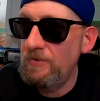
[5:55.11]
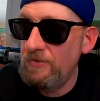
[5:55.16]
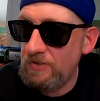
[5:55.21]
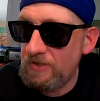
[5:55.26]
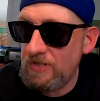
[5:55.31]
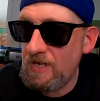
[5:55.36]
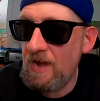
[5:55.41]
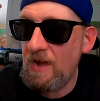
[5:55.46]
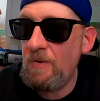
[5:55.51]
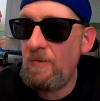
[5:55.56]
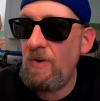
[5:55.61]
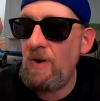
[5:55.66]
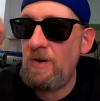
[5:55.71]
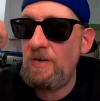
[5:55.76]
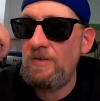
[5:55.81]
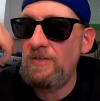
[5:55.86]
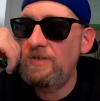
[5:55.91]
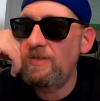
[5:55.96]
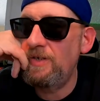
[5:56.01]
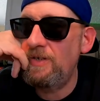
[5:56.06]
Luke
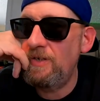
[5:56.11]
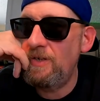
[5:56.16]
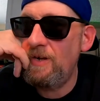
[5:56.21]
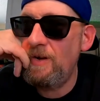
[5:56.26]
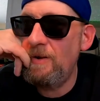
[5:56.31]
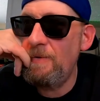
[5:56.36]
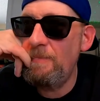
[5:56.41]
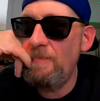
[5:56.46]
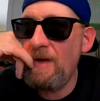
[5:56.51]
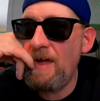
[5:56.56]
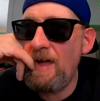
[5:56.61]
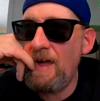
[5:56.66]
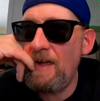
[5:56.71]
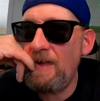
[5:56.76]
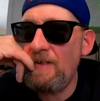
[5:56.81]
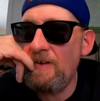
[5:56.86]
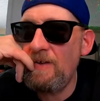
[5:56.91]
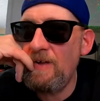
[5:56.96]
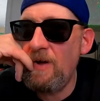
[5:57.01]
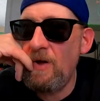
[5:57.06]
Skywalker is going to come
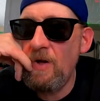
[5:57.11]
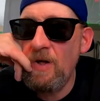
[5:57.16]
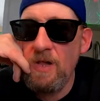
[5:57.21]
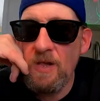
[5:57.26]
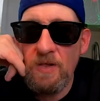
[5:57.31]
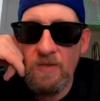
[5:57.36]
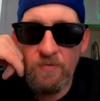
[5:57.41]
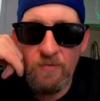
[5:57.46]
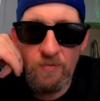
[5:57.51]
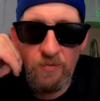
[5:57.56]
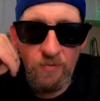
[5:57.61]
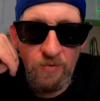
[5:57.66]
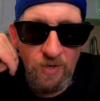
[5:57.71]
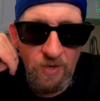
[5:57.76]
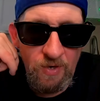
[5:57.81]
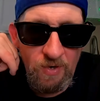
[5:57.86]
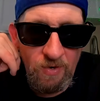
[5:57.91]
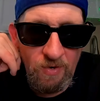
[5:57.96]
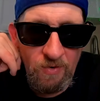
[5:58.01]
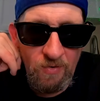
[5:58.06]
back and go, you
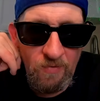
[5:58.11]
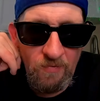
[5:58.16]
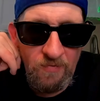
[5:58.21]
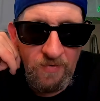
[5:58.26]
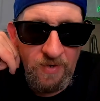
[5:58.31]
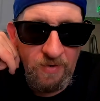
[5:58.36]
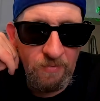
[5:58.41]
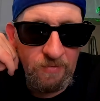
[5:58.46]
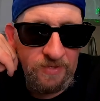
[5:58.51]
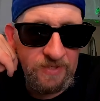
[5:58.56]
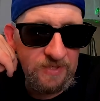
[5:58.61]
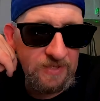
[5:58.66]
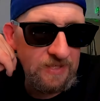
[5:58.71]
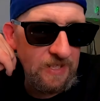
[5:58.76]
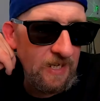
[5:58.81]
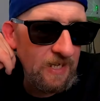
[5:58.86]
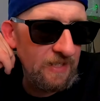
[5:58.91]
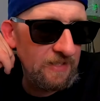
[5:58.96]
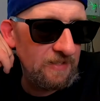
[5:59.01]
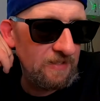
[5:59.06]
know, it was a
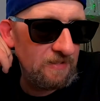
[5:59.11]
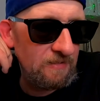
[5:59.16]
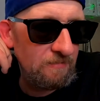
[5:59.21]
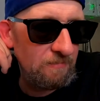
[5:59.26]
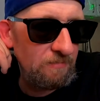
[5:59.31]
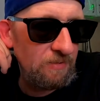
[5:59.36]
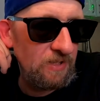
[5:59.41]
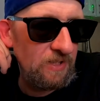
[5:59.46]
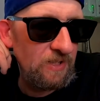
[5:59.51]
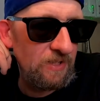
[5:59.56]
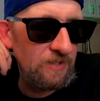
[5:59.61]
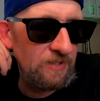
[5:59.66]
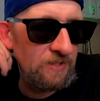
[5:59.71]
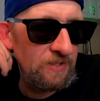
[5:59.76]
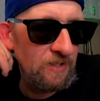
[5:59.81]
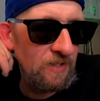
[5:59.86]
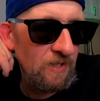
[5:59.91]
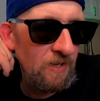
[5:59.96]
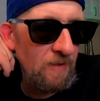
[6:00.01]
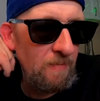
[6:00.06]
test
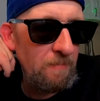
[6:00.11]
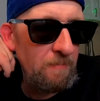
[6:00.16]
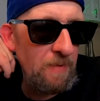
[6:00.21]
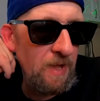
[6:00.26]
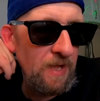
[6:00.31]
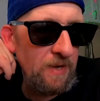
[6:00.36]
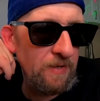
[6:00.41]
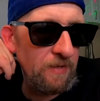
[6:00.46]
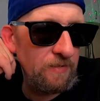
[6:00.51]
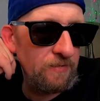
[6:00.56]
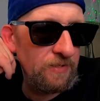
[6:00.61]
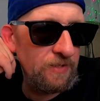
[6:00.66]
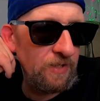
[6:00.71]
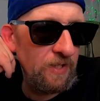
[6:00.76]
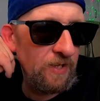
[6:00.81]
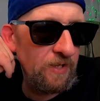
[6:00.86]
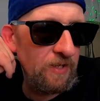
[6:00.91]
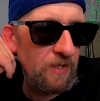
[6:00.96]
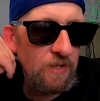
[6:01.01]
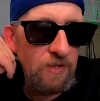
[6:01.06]
because Mando's
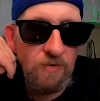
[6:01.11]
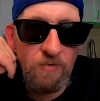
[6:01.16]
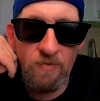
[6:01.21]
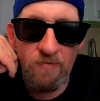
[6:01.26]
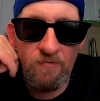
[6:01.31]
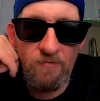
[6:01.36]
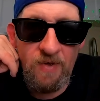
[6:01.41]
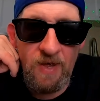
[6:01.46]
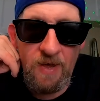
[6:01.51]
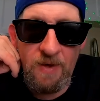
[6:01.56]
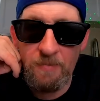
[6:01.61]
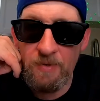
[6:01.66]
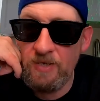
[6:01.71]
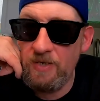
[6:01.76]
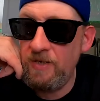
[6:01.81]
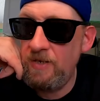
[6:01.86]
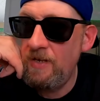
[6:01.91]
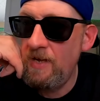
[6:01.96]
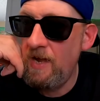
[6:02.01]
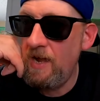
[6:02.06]
like your
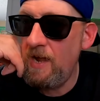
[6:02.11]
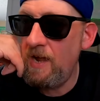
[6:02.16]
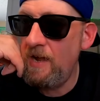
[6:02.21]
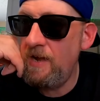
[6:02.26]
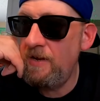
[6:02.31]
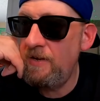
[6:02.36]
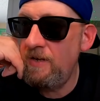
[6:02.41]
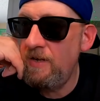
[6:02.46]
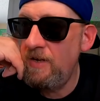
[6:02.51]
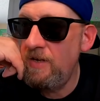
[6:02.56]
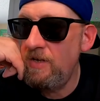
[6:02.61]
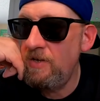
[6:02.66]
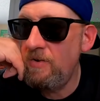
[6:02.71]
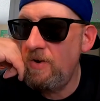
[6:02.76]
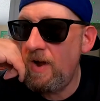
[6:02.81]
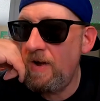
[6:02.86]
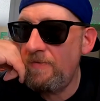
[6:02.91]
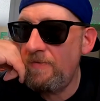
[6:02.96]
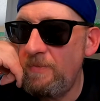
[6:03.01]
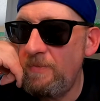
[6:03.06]
family and
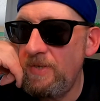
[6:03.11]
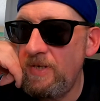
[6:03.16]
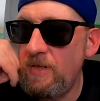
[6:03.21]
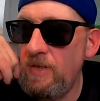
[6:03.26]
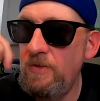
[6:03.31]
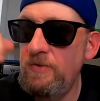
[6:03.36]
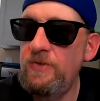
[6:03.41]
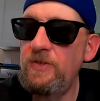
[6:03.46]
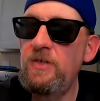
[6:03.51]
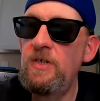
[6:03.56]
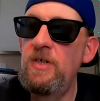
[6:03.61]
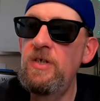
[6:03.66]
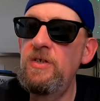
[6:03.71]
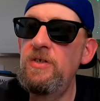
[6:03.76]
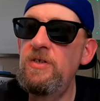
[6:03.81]
you to be close.